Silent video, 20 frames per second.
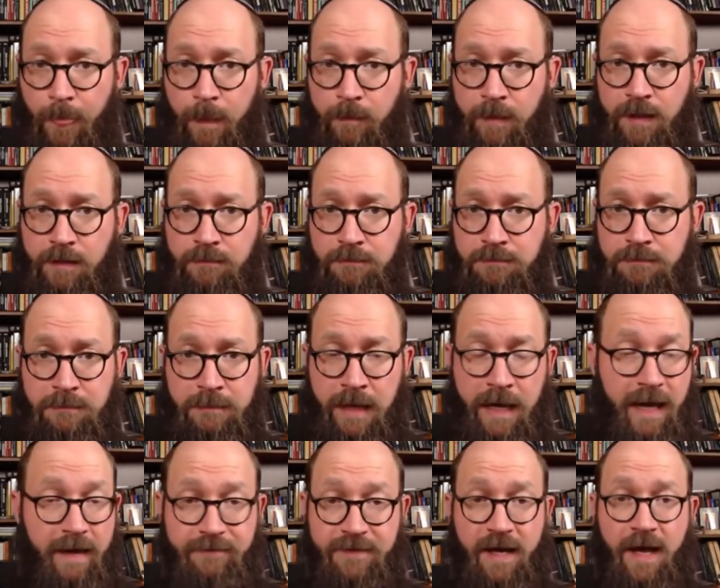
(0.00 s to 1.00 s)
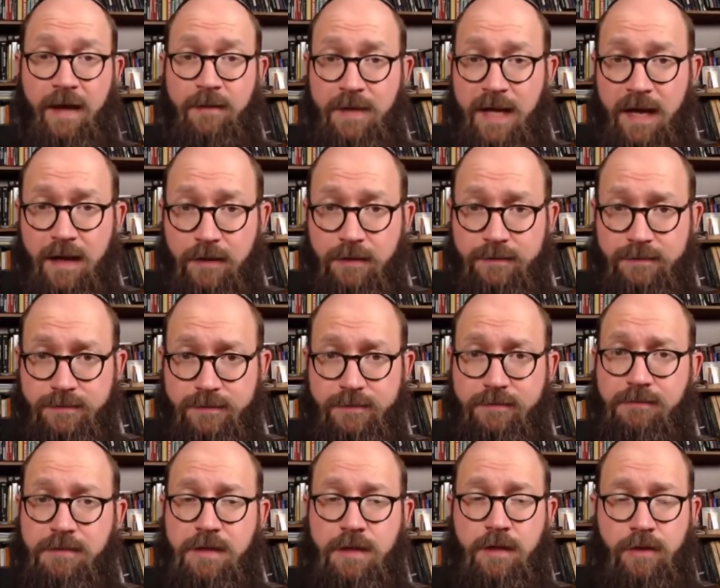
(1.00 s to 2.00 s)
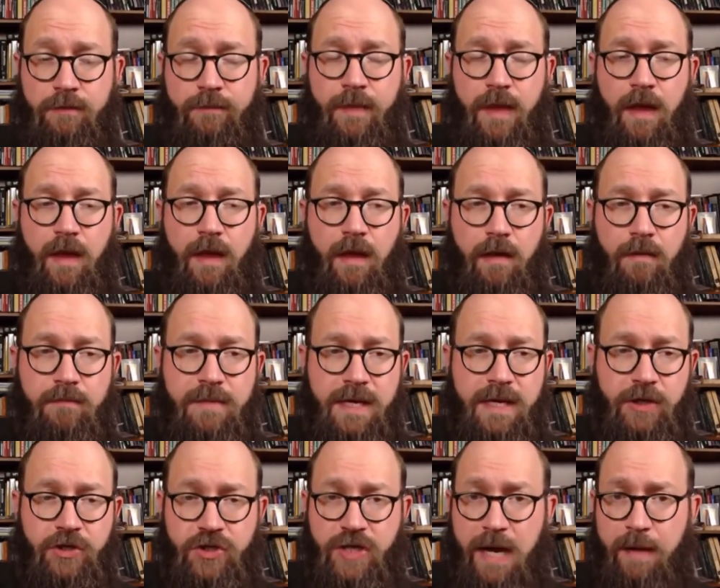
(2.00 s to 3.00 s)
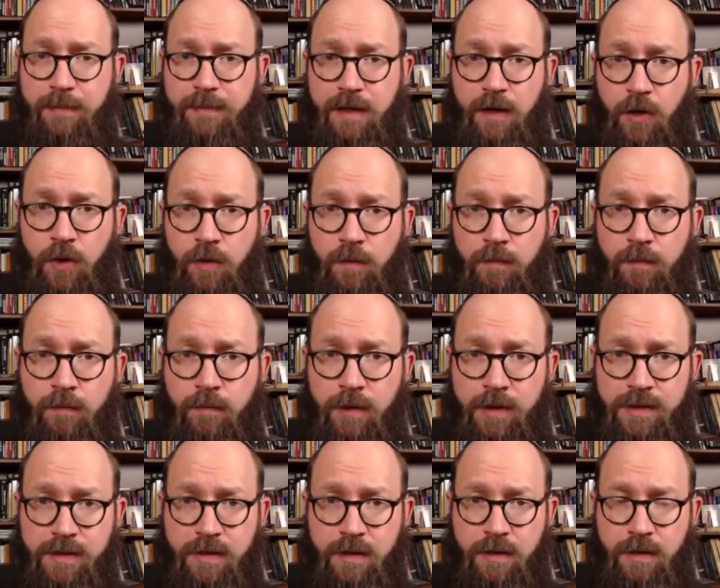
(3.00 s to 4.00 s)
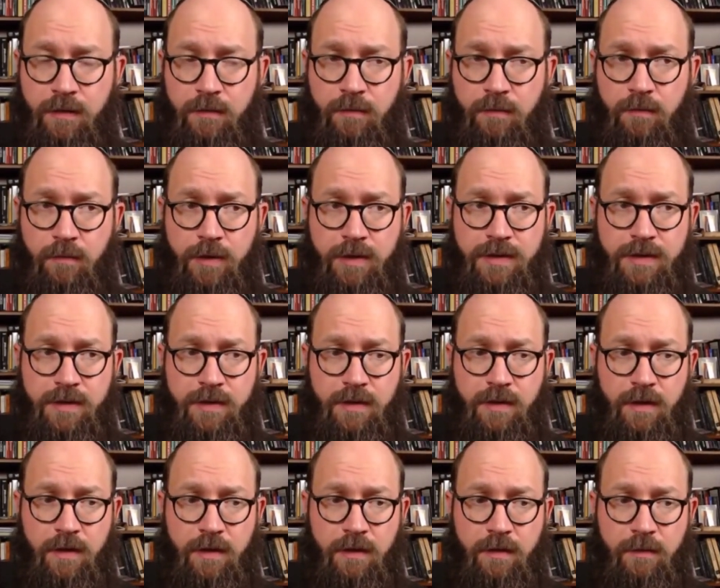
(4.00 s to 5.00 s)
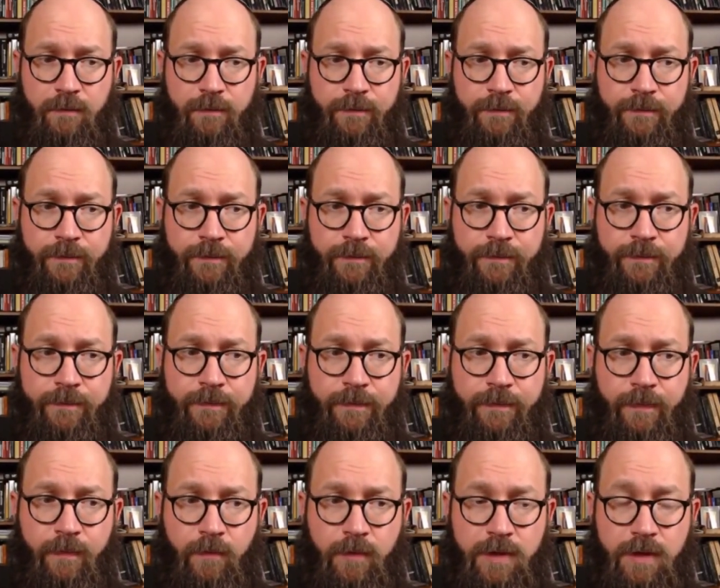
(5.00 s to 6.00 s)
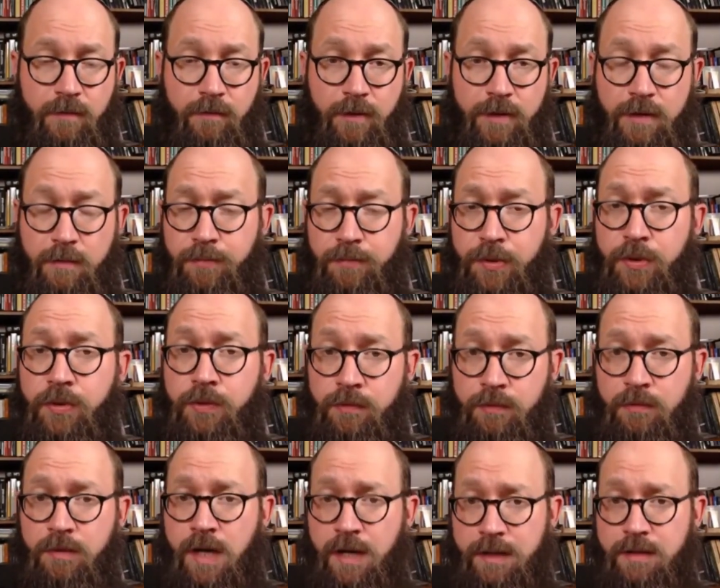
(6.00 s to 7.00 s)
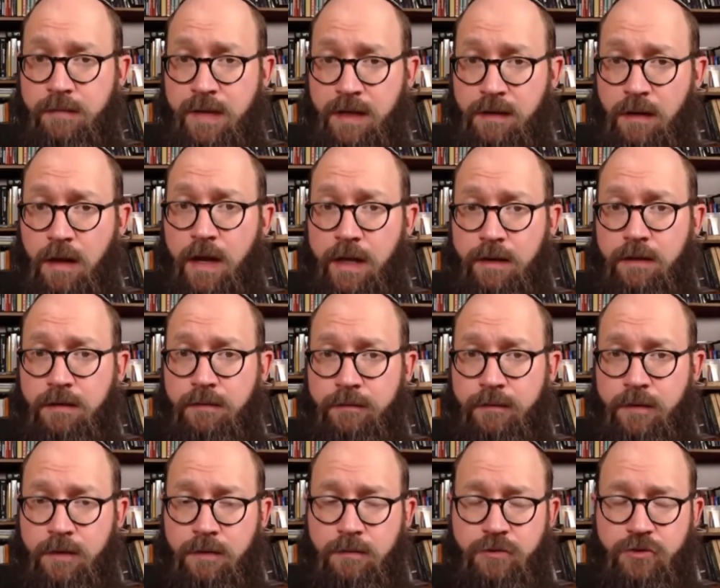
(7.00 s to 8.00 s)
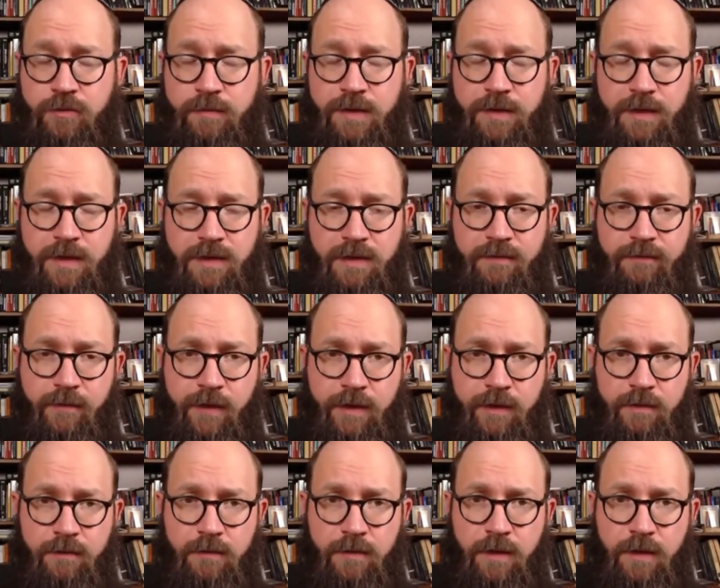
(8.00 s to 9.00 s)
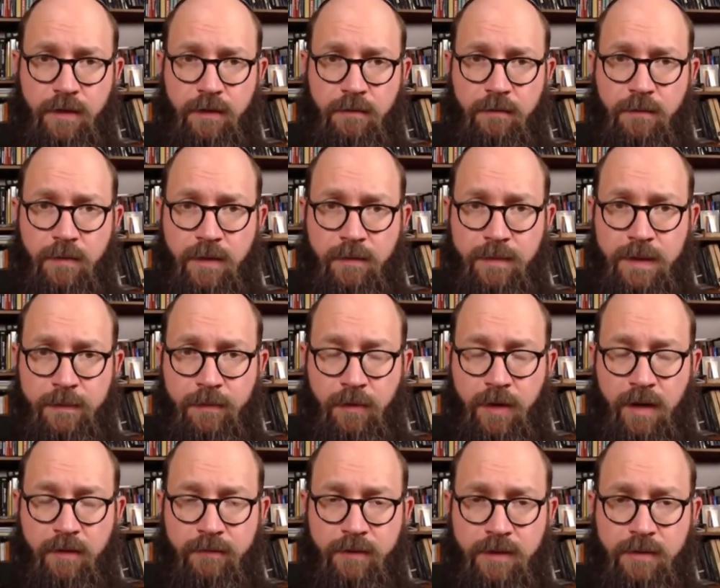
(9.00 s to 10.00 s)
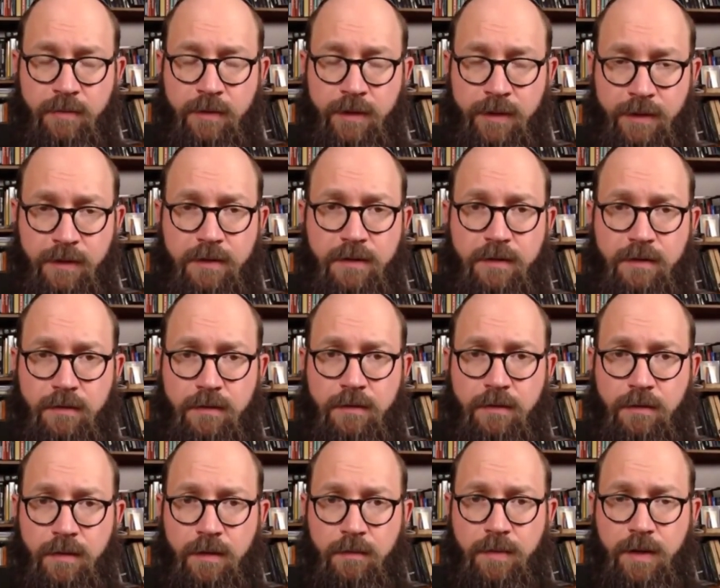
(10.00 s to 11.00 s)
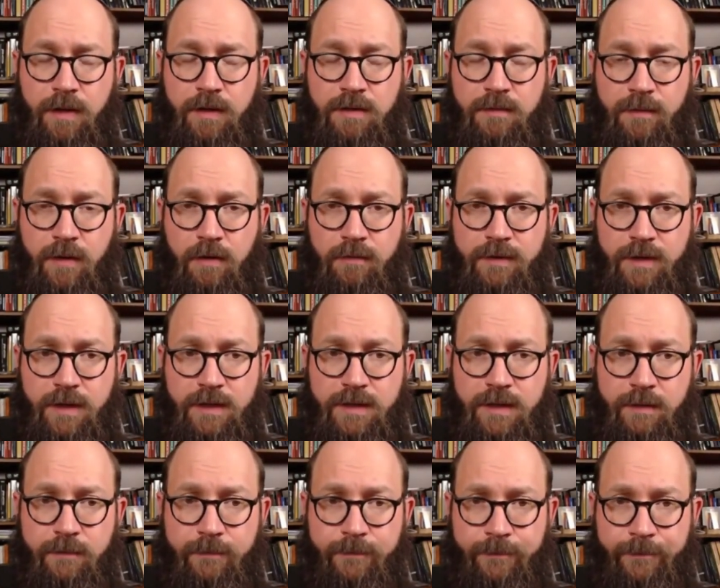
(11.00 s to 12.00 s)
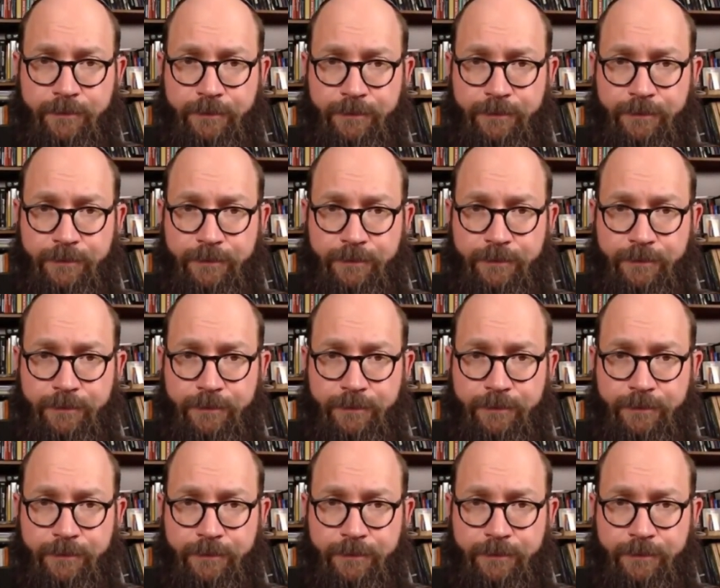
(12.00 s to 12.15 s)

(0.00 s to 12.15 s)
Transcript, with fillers: I mean, I have time now. So being trapped at home was a was um, was was a boon, not to make light of the tremendous suffering um, that people have experienced uh, because of COVID nineteen.